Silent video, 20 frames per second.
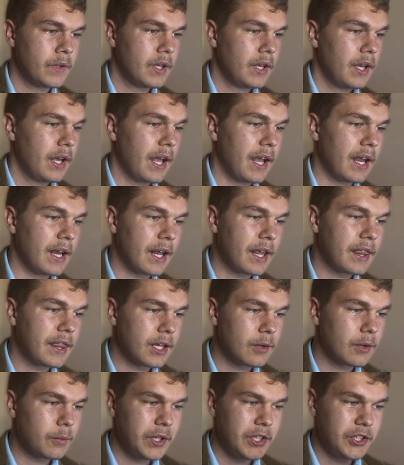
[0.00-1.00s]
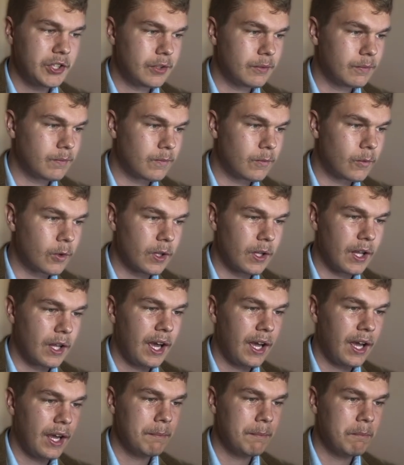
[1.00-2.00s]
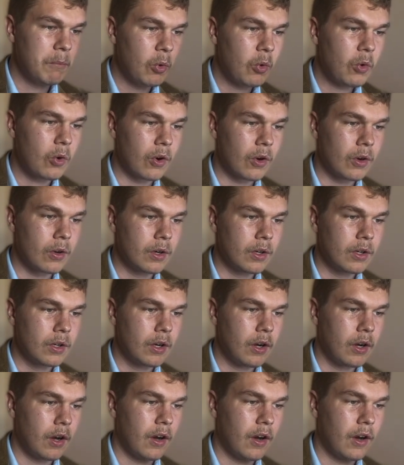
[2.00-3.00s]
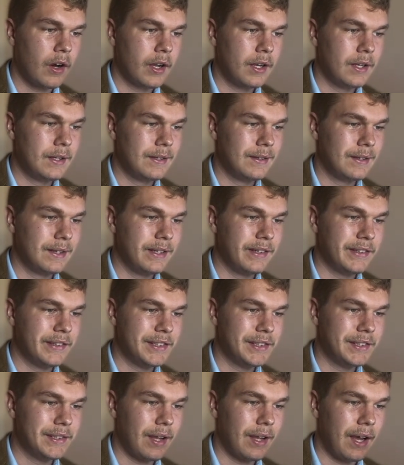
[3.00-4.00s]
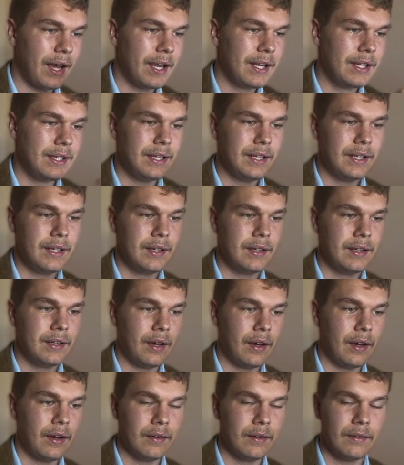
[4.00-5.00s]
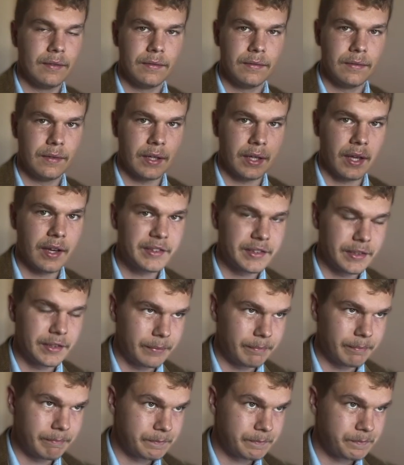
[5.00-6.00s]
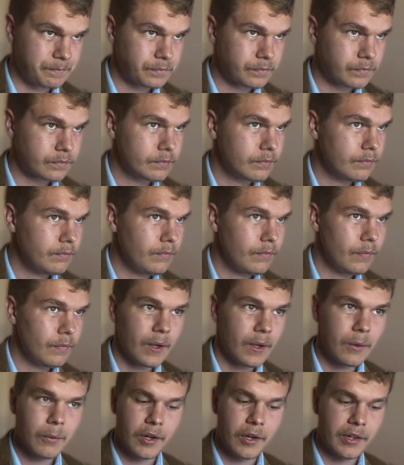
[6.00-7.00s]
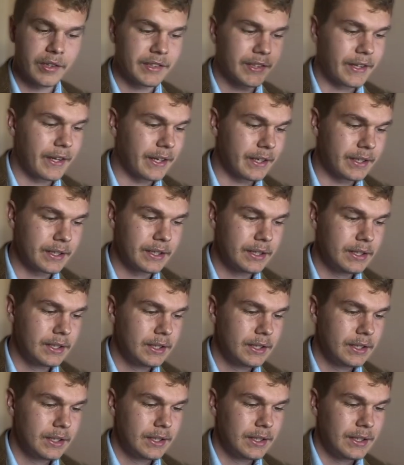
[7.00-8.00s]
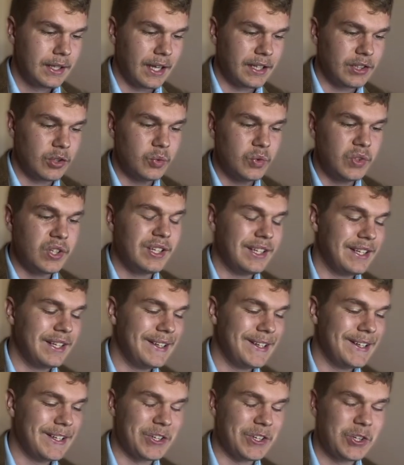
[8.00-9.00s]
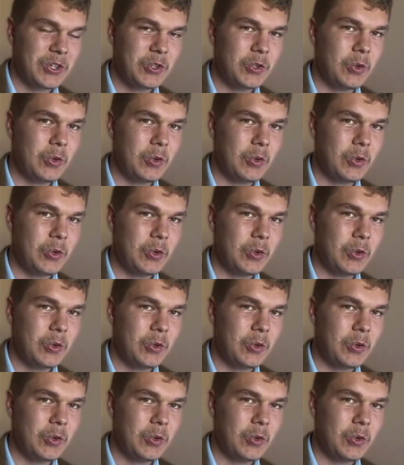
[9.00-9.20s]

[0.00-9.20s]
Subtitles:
And I think we should rely more on this idea of Augustine, where it's like, I don't need to